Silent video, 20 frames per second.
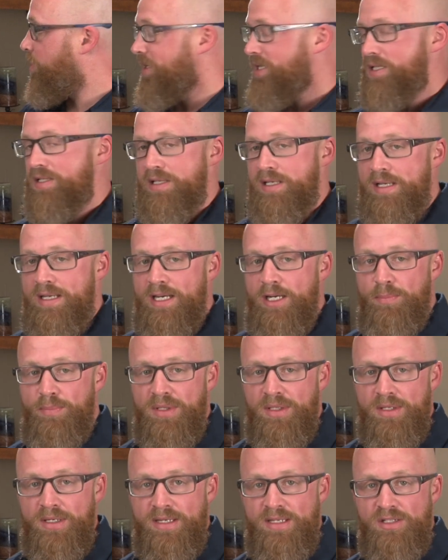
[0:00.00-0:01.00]
we see
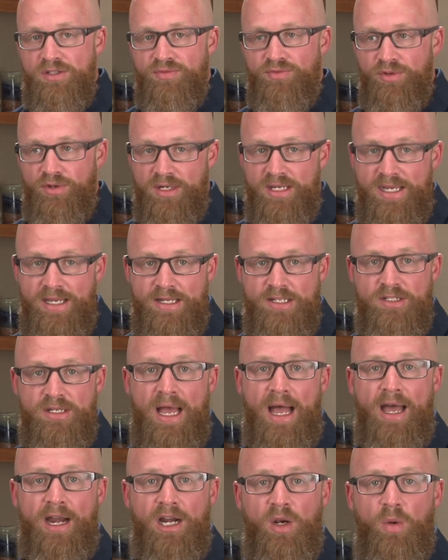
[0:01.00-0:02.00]
inability for kids
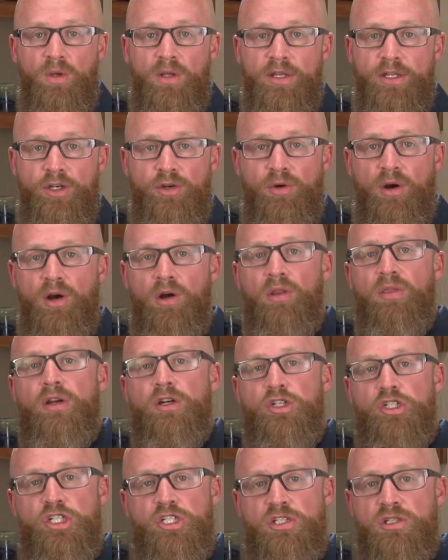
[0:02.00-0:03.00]
to adequately grow.
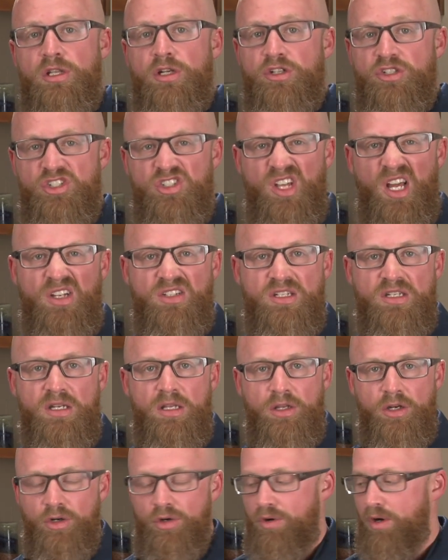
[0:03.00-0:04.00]
They're stunted
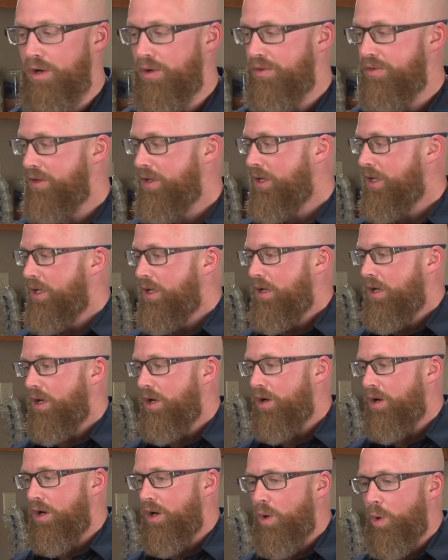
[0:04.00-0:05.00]
in their growth,
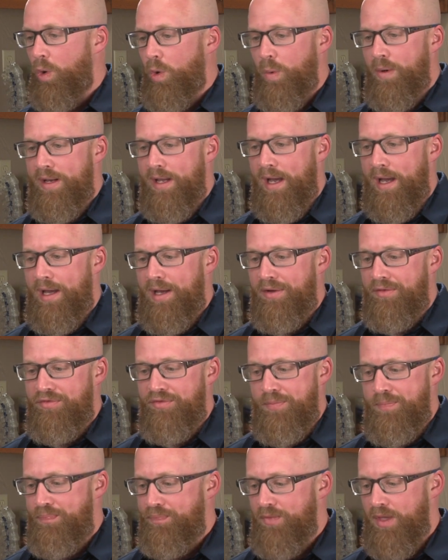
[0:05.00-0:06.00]
or we
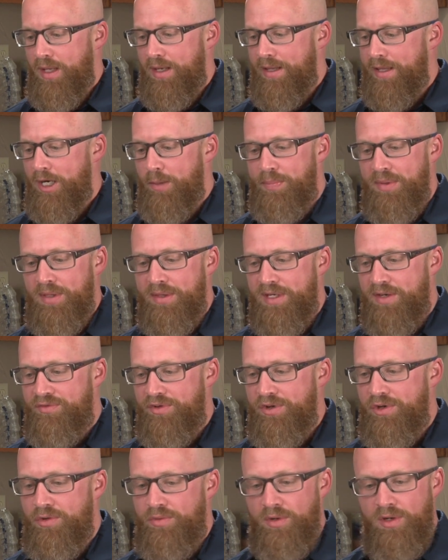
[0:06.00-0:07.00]
have an inability
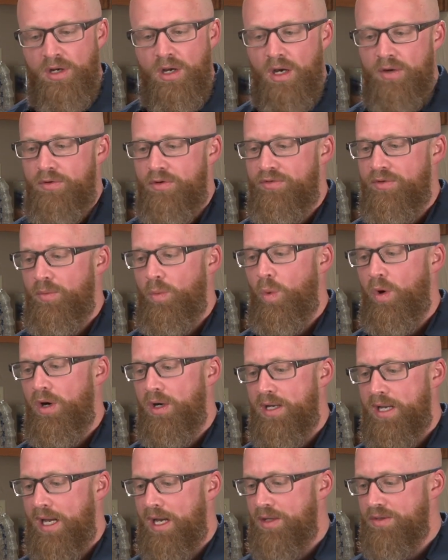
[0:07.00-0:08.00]
for you to recover from
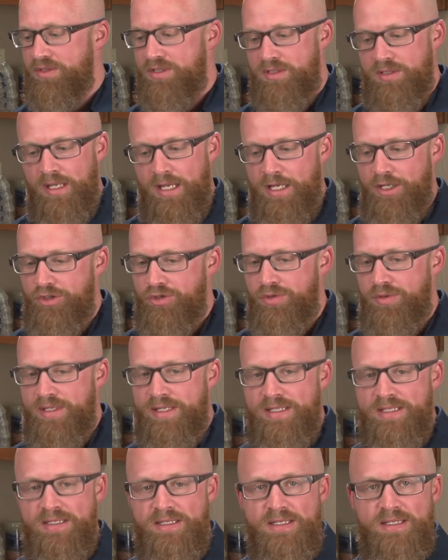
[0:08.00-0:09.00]
workouts,
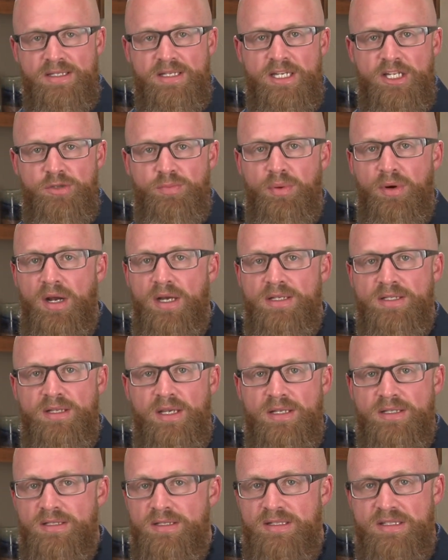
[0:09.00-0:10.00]
injuries, disease
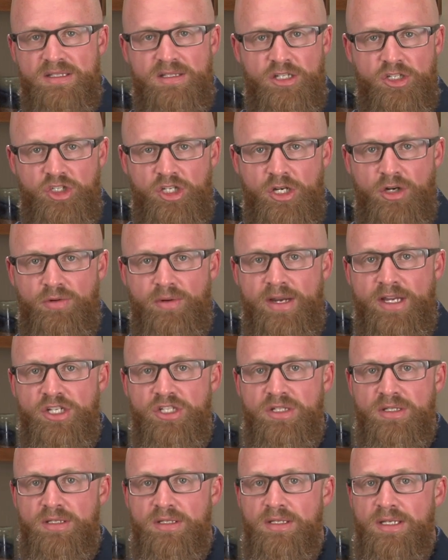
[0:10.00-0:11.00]
processes,
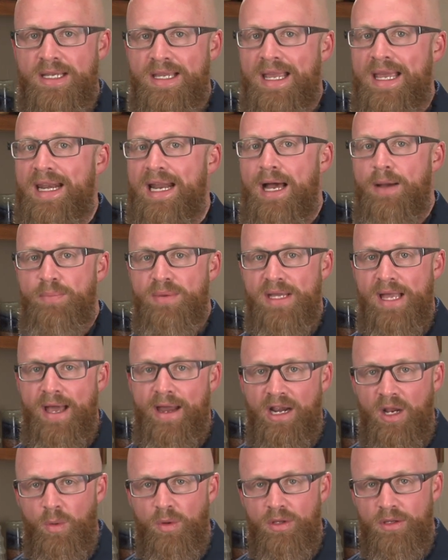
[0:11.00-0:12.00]
degeneration cannot be
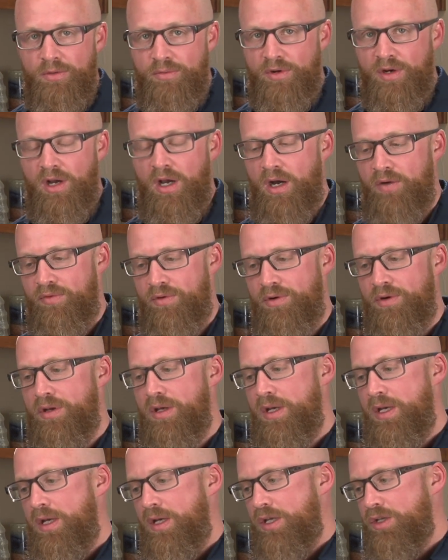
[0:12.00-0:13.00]
adequately
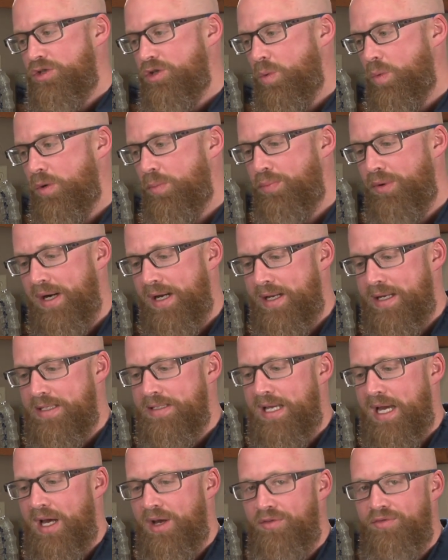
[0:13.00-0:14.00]
recovered. So we're breaking
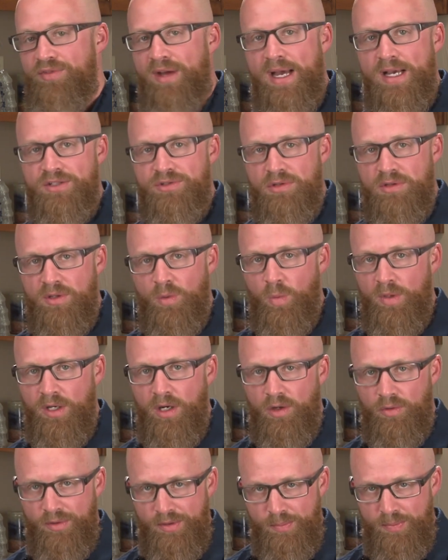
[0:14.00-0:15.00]
down faster than we
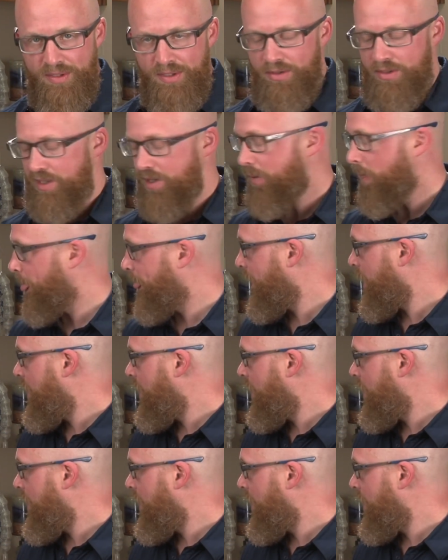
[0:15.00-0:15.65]
are rebuilding.